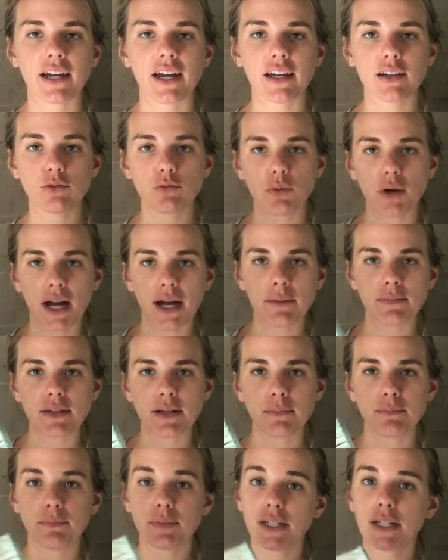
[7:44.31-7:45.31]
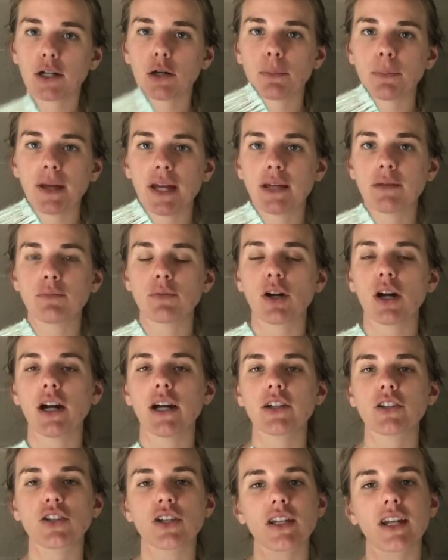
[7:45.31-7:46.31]
I grabbed a bigger
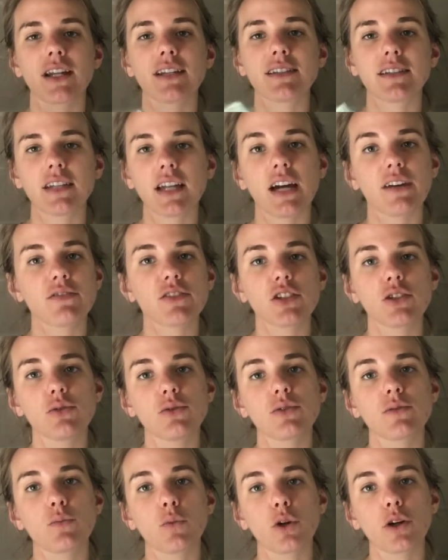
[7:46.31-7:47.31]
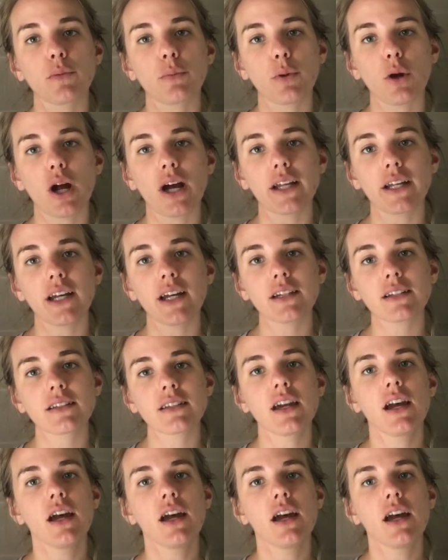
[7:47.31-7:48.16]
paintbrush, and I did have to use more product,